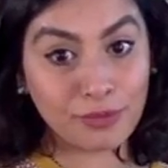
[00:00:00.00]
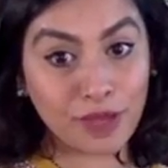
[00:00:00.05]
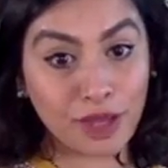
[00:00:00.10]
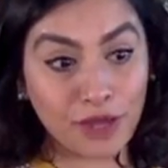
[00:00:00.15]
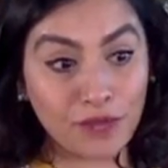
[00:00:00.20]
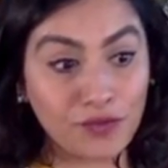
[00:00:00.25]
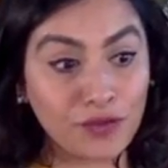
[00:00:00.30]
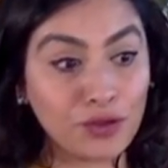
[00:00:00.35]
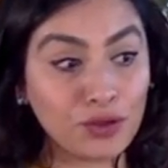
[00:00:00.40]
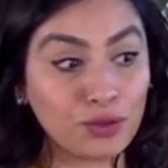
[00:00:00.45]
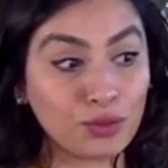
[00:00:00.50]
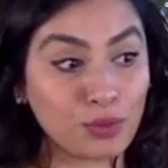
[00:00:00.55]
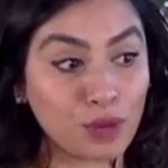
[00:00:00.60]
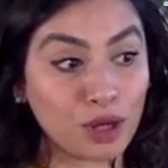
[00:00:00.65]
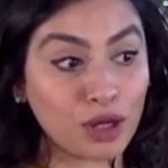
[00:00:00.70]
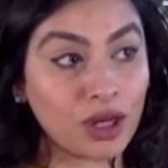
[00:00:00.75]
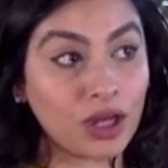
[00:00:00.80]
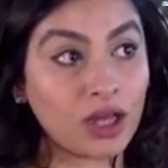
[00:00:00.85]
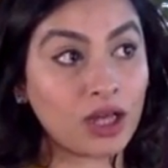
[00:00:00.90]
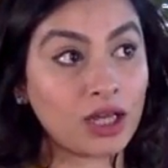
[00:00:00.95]
If you
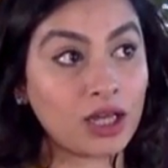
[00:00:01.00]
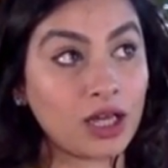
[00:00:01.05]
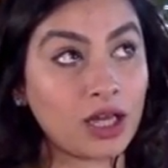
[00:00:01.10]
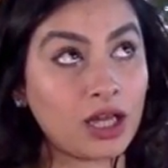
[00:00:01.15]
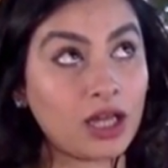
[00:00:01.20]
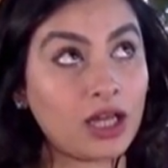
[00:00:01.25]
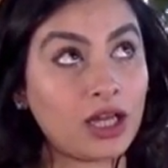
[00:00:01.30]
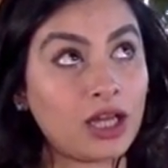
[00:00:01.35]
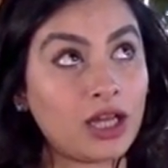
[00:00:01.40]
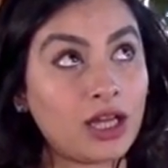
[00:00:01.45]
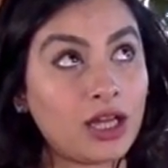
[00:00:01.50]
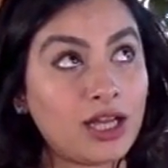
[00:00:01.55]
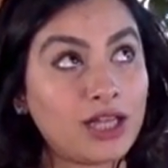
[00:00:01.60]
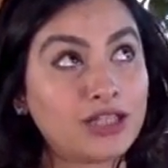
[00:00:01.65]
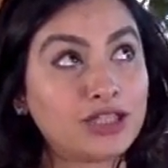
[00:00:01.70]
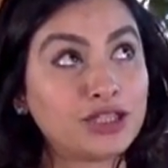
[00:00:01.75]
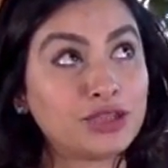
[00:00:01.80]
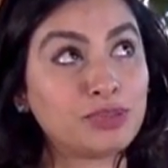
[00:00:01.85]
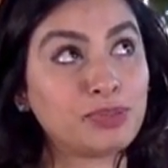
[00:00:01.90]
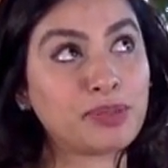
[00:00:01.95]
want to
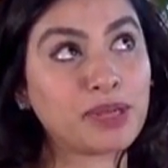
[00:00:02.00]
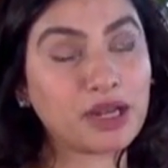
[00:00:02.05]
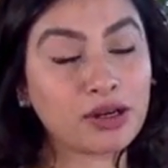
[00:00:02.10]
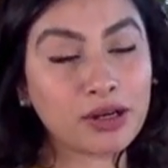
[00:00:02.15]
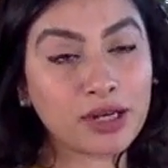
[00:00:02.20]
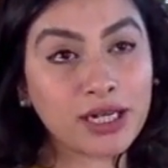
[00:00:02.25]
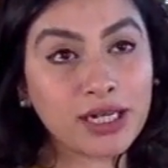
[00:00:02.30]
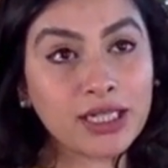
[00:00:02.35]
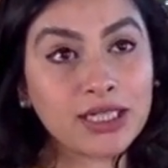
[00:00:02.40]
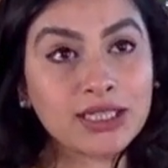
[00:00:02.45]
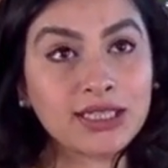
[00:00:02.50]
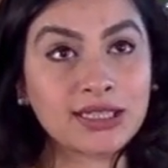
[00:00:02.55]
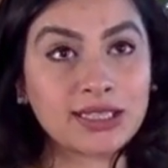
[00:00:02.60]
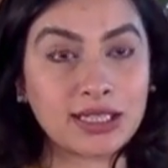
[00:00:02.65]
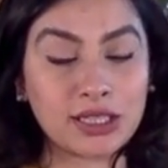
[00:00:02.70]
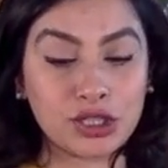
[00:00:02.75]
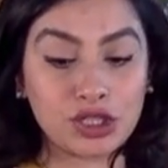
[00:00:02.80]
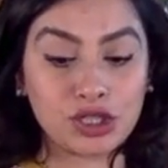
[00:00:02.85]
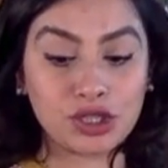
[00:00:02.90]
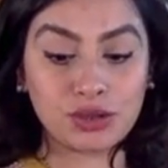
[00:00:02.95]
experience
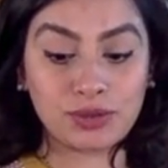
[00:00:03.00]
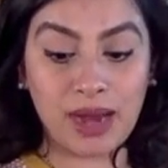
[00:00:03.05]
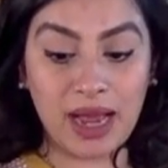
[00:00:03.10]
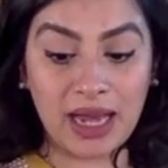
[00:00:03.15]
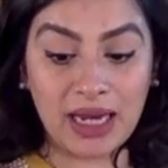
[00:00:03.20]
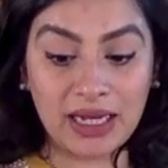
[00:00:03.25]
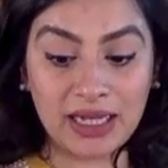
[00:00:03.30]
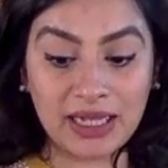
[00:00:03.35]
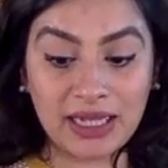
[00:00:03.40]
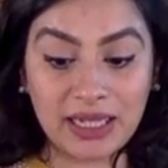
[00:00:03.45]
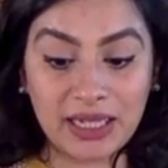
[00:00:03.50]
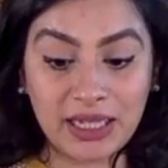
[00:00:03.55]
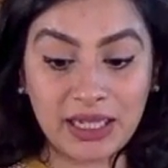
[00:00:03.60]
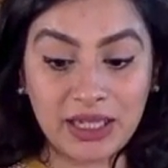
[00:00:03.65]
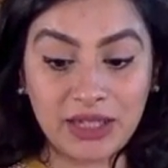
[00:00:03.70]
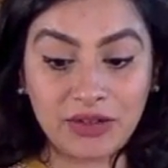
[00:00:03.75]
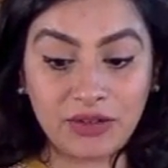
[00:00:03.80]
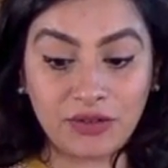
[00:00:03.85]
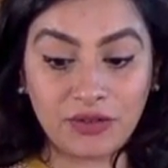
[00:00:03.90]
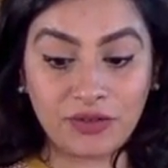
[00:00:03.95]

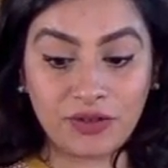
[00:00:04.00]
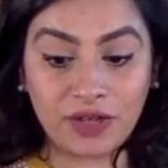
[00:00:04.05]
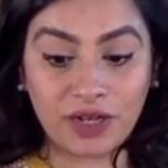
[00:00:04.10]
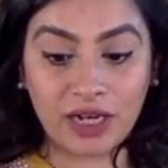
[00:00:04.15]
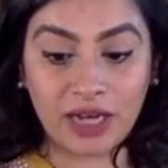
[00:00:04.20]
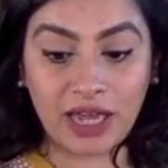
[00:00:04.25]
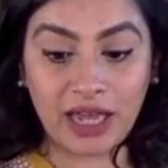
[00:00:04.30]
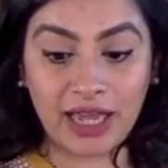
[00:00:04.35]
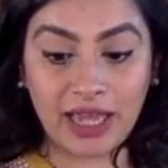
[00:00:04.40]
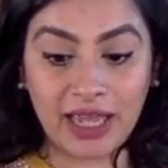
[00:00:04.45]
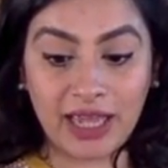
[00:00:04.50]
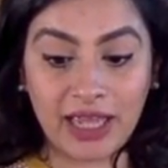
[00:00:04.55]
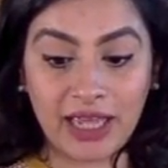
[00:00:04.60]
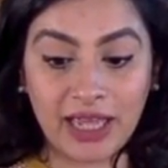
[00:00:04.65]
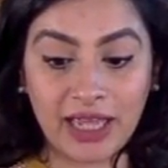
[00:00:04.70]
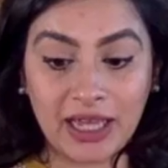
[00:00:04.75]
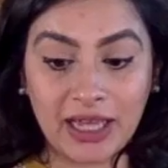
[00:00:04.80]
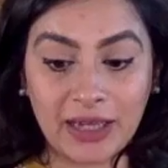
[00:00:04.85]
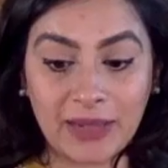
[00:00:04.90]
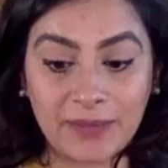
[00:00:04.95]
sensuality for
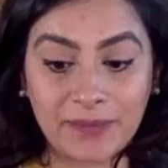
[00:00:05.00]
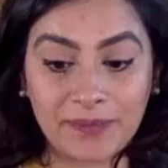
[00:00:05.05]
like